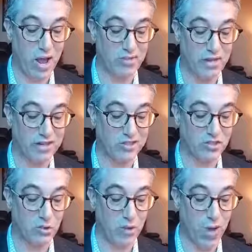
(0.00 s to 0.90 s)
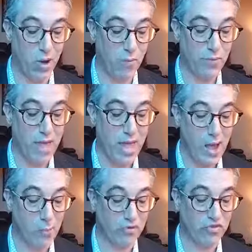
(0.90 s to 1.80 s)
I think it's too low
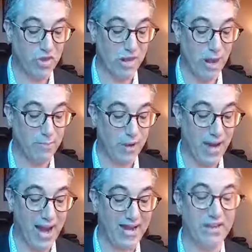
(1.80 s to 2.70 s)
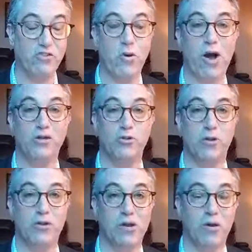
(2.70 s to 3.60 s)
and was thinking about 80 to
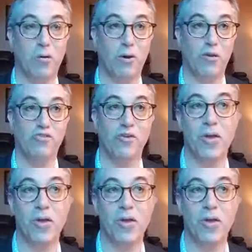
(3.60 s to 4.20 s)
100 euros.